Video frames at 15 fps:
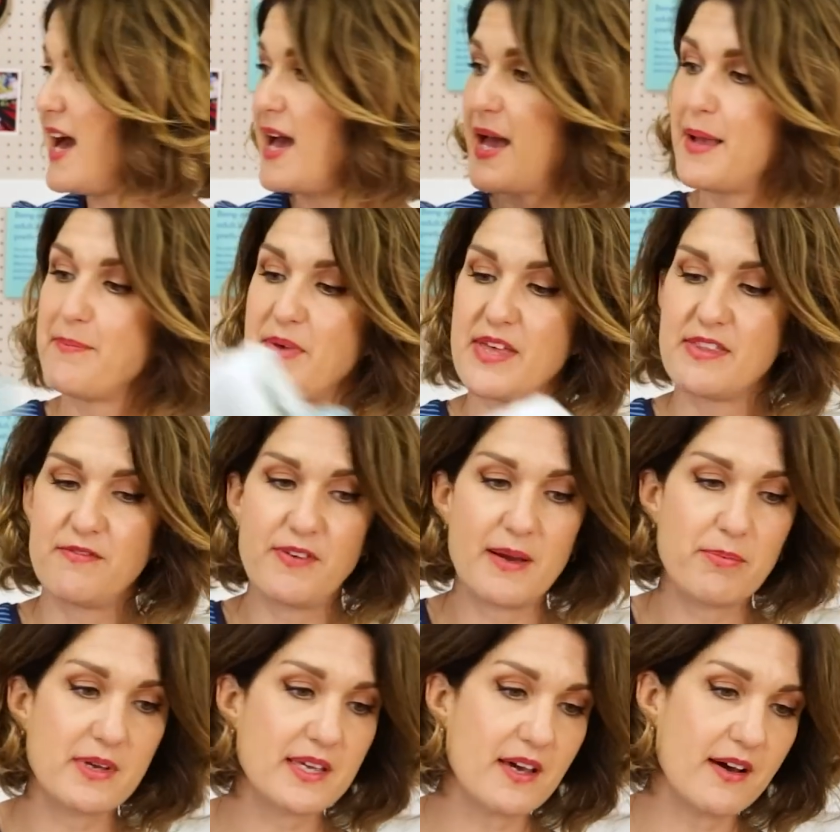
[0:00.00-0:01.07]
um, and the
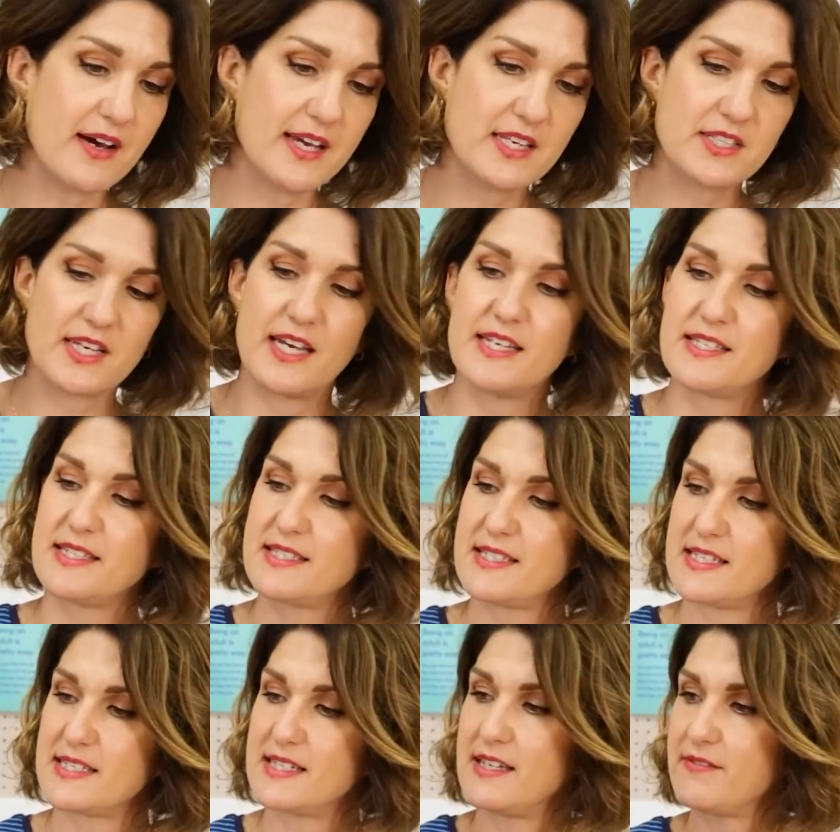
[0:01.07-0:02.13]
fabric I chose is
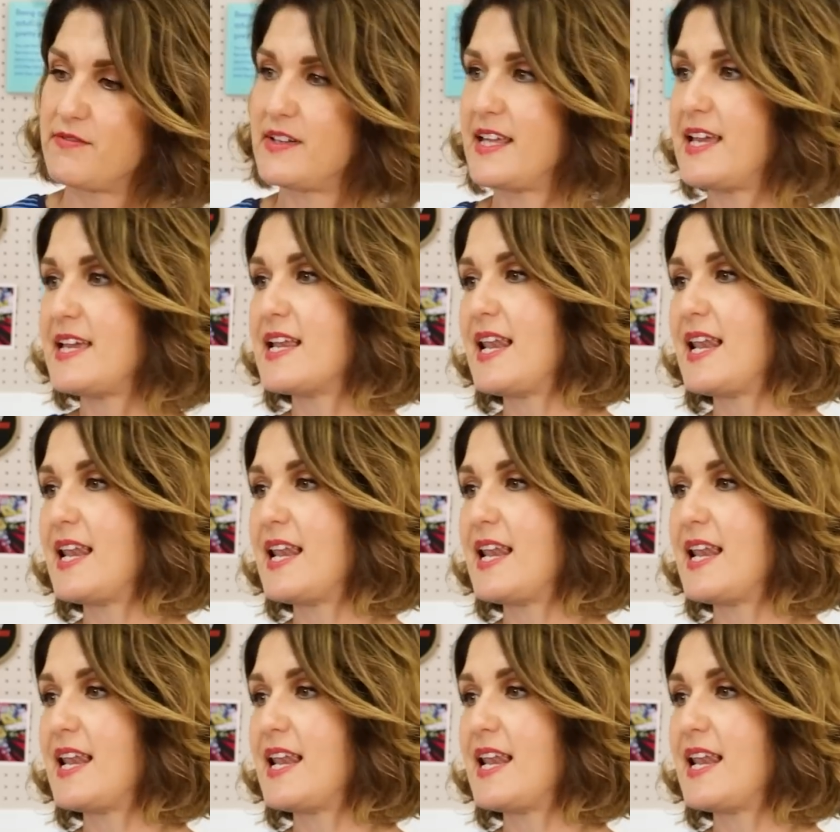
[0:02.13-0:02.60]
this lovely